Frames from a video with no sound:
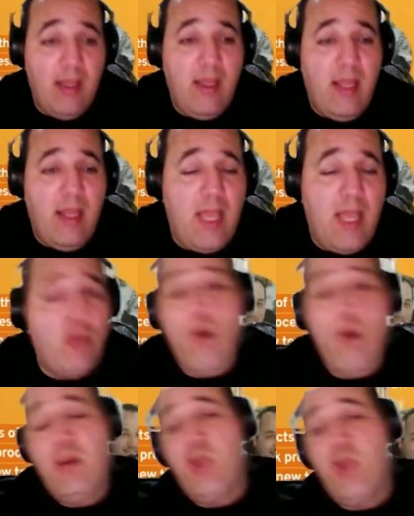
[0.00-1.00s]
and
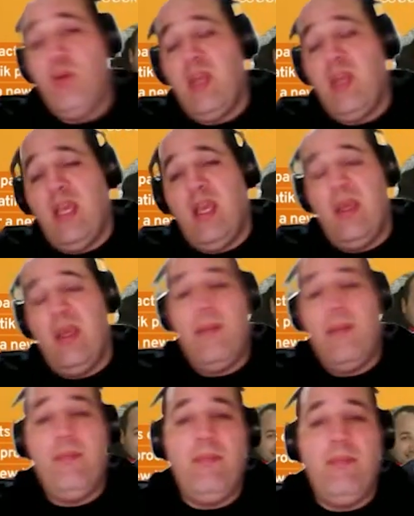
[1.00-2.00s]
talk to the
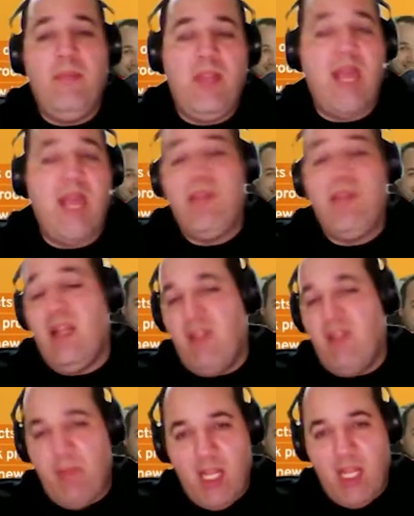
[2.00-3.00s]
service
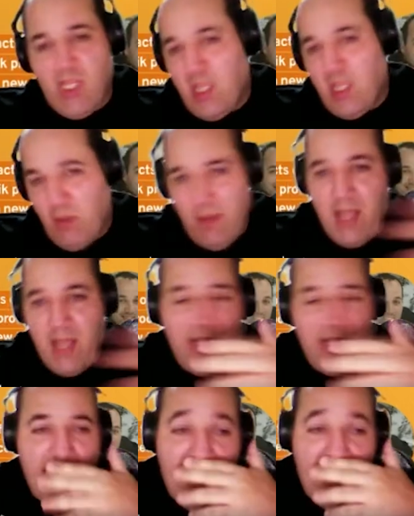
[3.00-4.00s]
delivery manager, the Scrum Master,
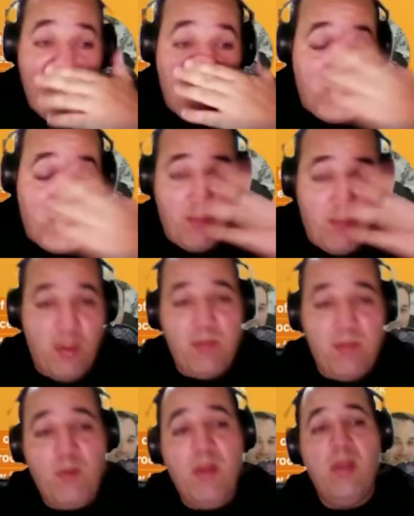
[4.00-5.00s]
the guy who is
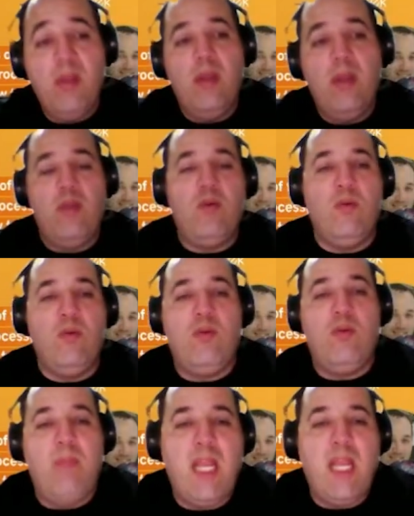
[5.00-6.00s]
responsible
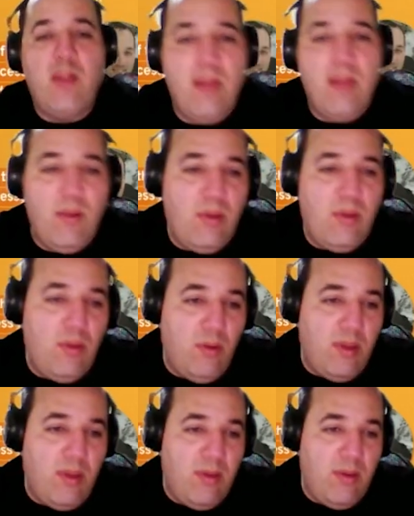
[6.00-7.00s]
to manage
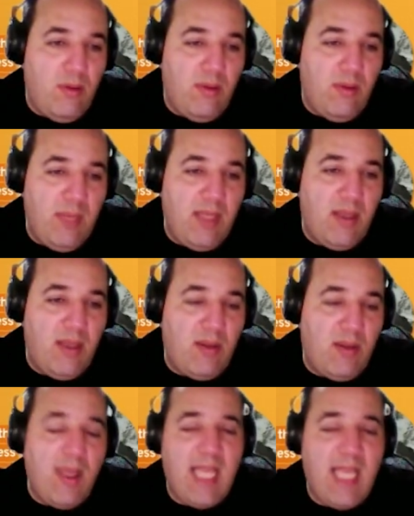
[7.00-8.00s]
those meetings,
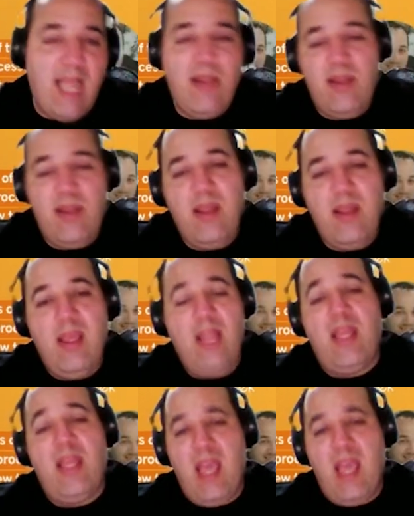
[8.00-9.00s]
cadence, and
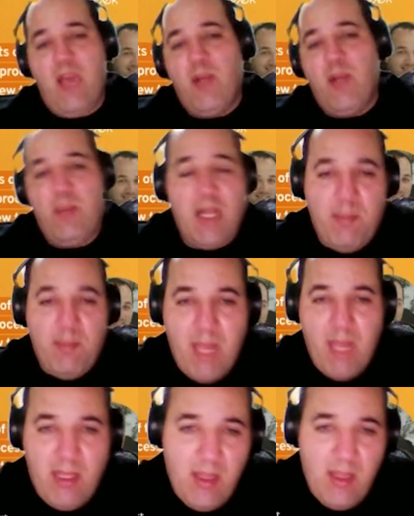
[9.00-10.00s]
say, hey, I want to
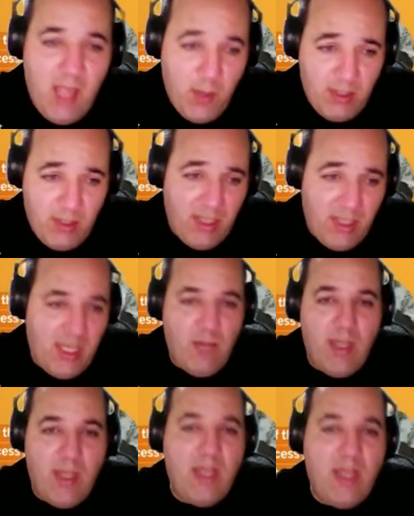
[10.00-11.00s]
participate. I want to understand
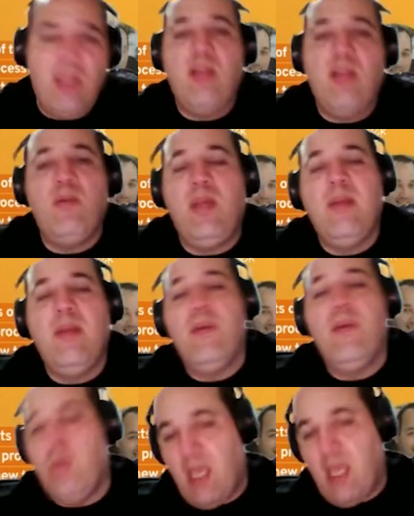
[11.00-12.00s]
what the team is doing.
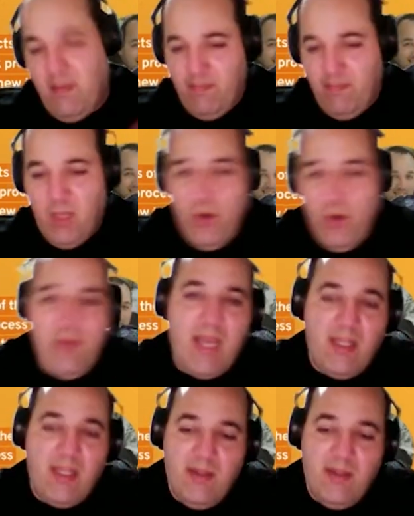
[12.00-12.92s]
Okay, you're invited.